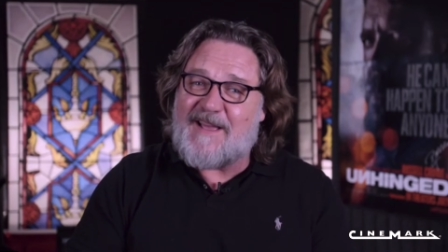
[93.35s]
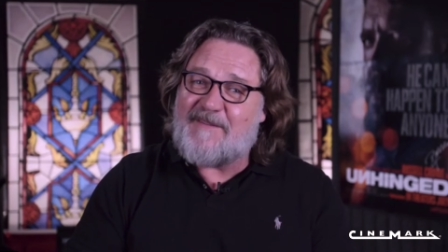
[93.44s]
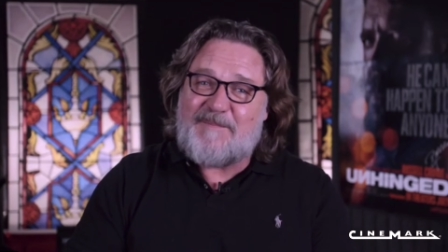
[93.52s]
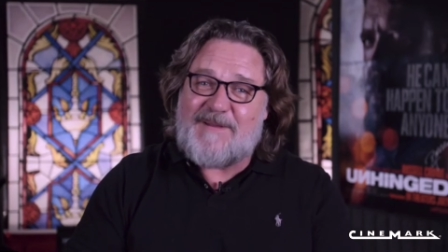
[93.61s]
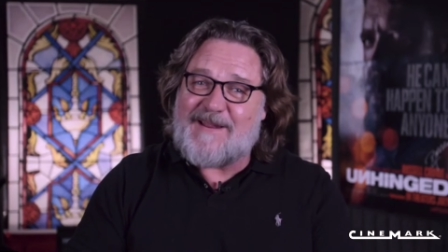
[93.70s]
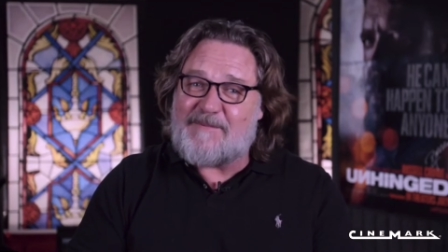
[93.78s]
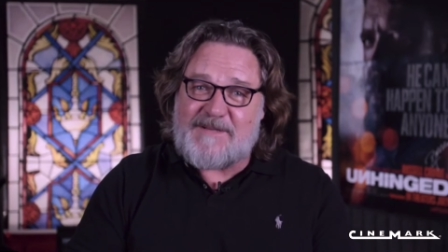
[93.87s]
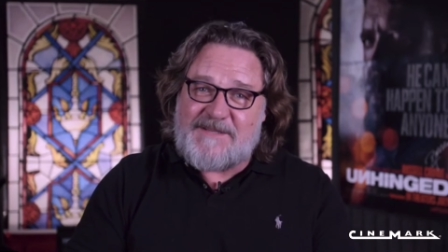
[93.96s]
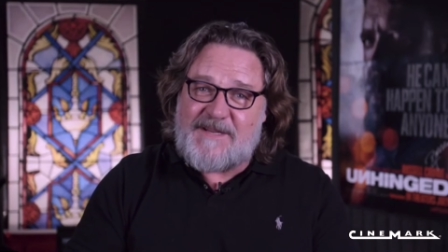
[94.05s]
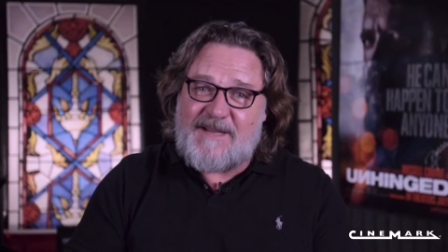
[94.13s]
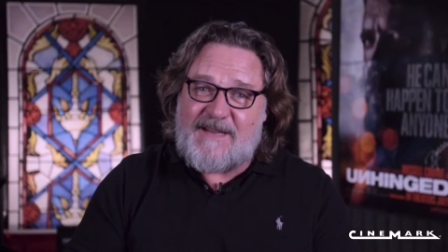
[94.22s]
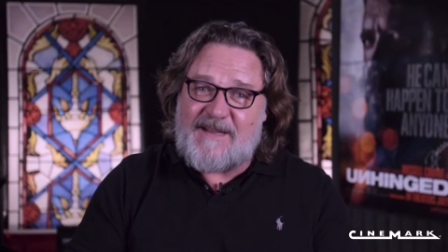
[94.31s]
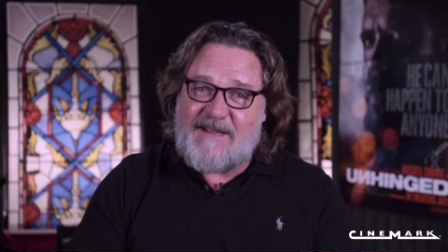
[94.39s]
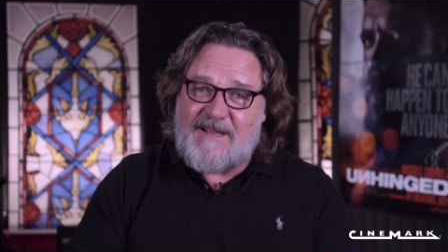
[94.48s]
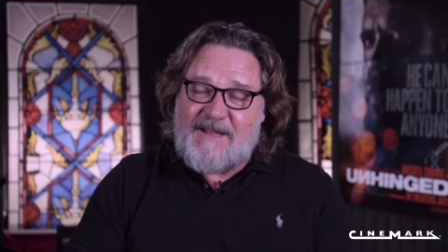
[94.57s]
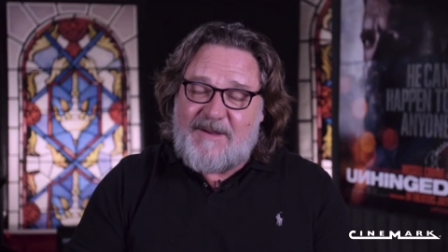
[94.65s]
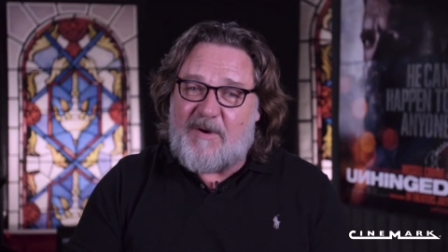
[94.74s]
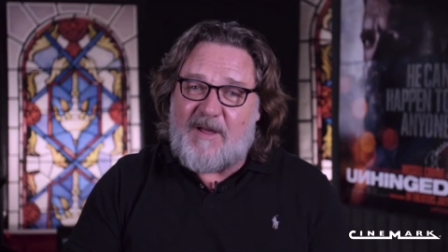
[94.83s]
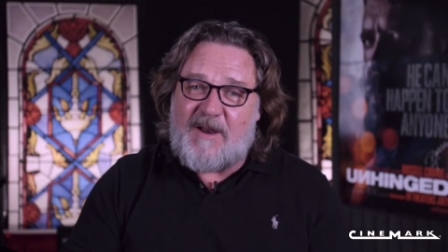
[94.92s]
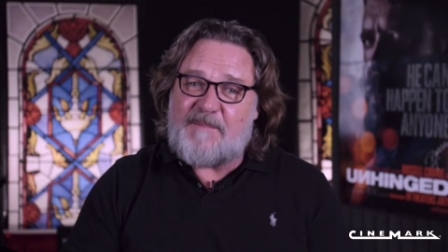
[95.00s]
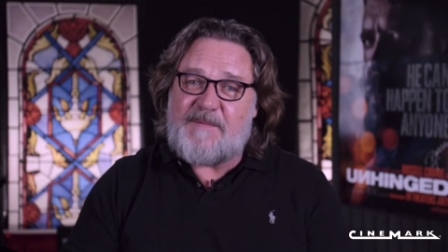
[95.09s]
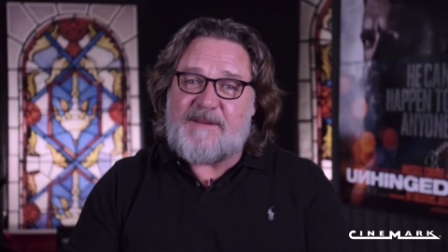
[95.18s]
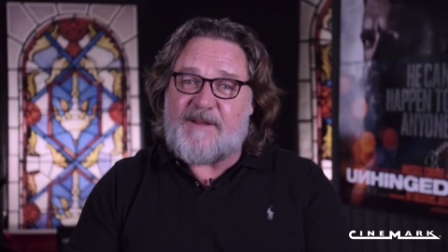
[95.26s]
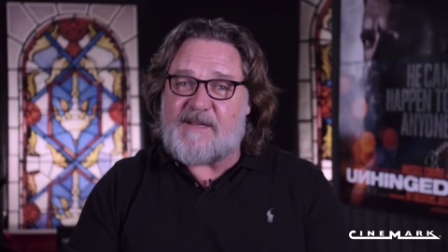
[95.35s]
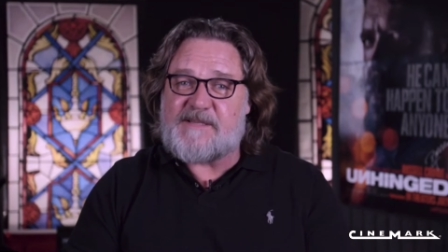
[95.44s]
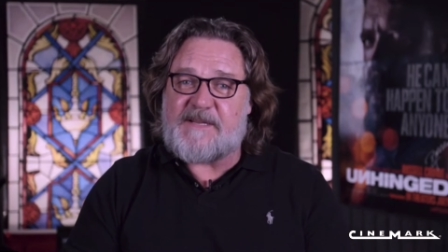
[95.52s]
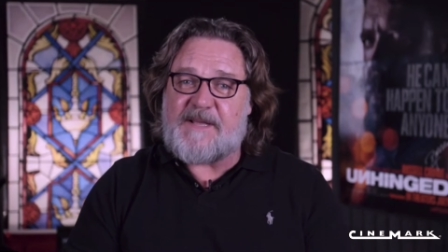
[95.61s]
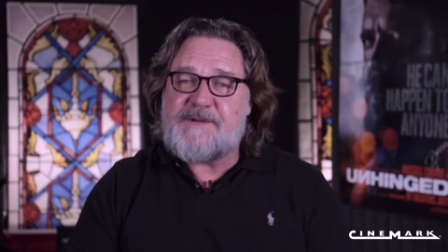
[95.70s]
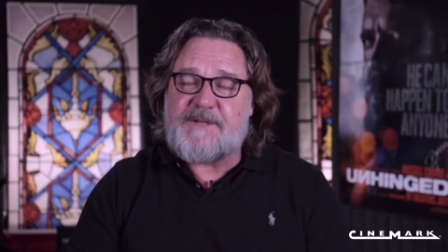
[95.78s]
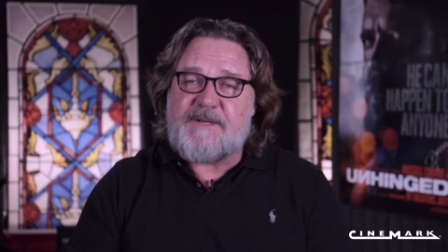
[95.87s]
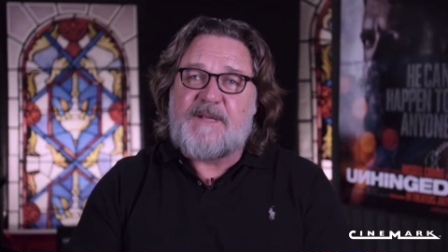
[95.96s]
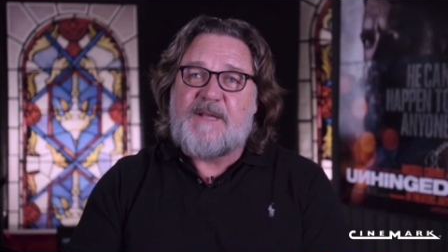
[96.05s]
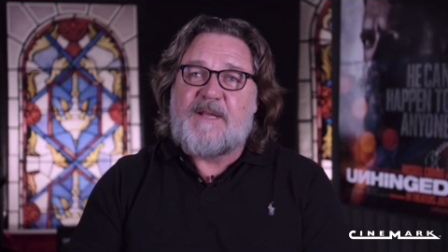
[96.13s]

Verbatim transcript: I haven't been able to see while I'm in isolation.